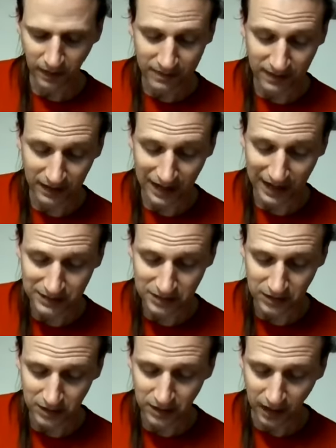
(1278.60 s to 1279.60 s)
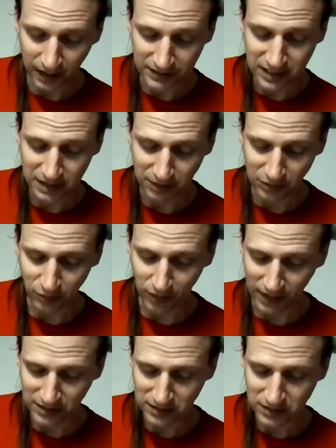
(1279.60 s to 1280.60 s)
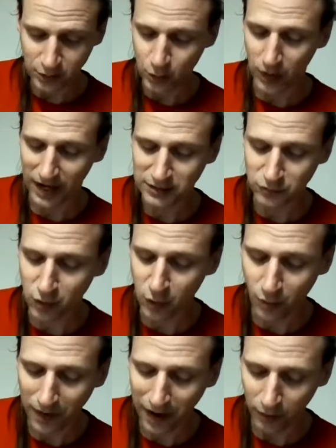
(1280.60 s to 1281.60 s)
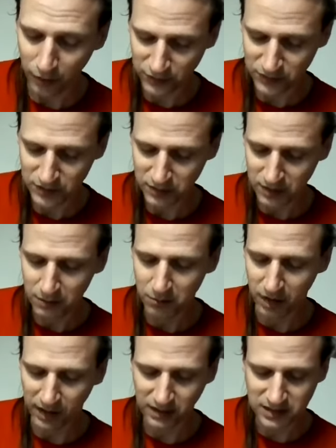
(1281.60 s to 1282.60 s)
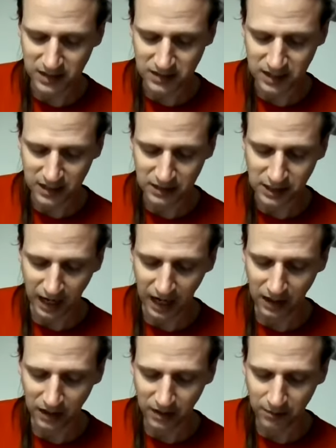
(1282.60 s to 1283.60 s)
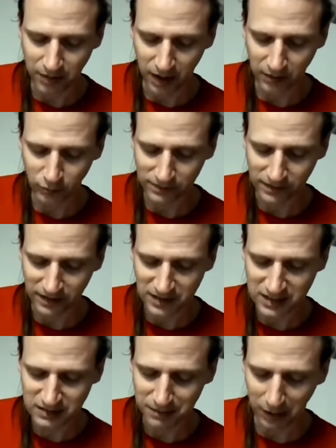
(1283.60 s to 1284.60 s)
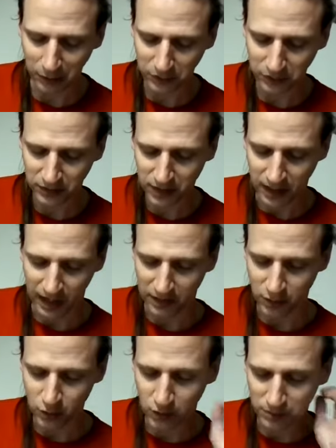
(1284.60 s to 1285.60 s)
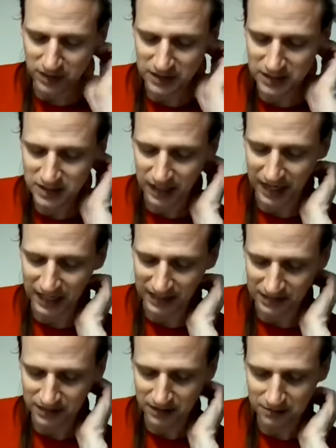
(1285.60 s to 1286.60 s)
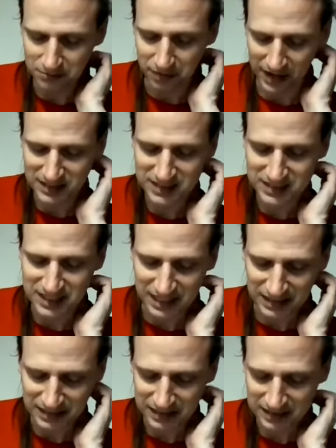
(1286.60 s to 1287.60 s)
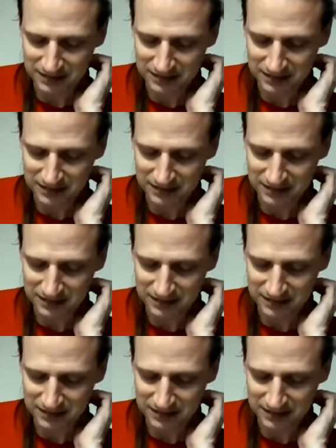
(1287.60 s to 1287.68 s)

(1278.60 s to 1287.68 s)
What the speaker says: The latter, a timid race, who had no mouths, but existed entirely upon what they smelt, and who could be slain by a stink.